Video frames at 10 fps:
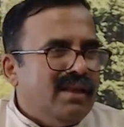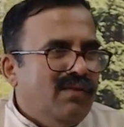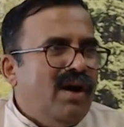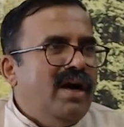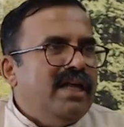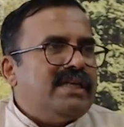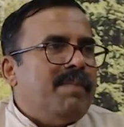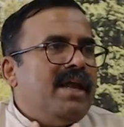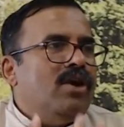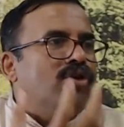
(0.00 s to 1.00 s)
The world is
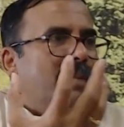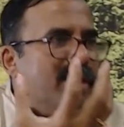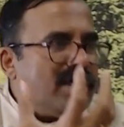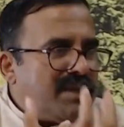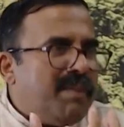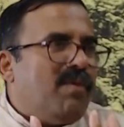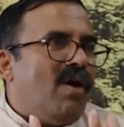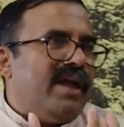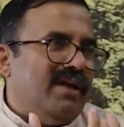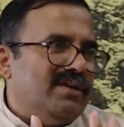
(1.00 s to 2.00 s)
appearing to me because of my
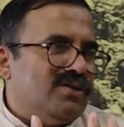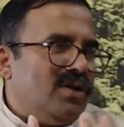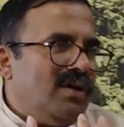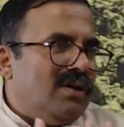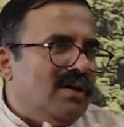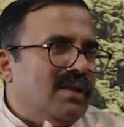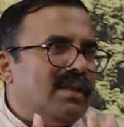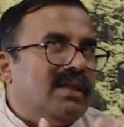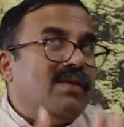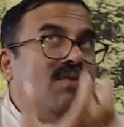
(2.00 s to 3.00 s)
body. So
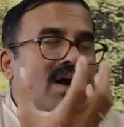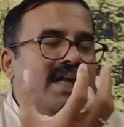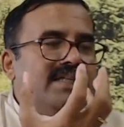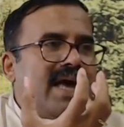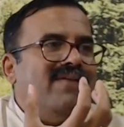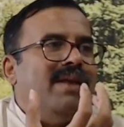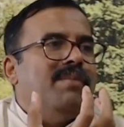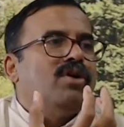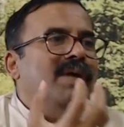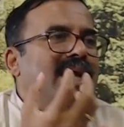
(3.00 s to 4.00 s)
the world is
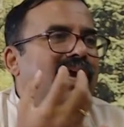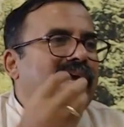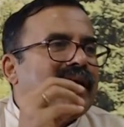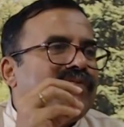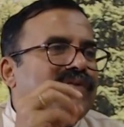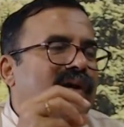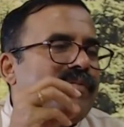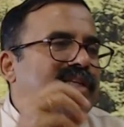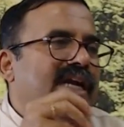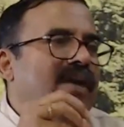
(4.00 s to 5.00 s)
available to me in the
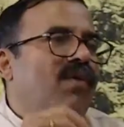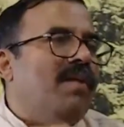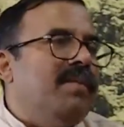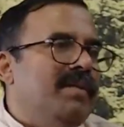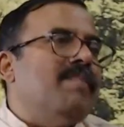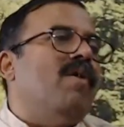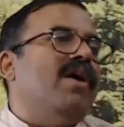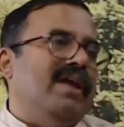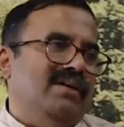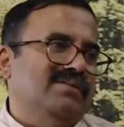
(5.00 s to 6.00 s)
form, subtle form in my
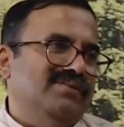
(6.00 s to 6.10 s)
body.